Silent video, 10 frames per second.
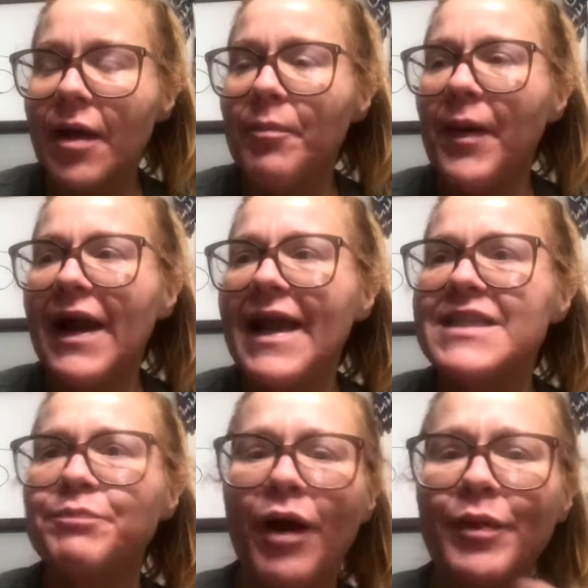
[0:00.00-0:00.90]
but it's
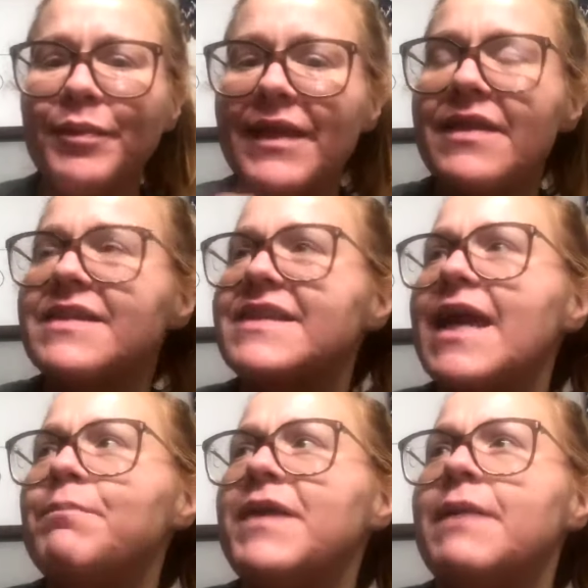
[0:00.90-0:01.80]
probably the
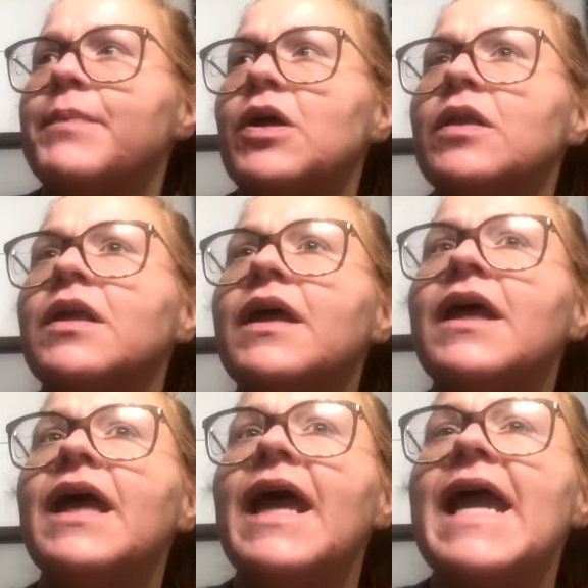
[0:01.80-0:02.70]
same people.
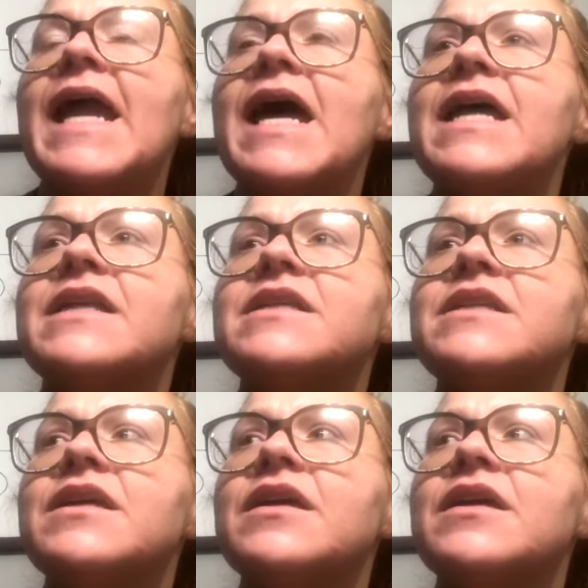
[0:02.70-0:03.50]
And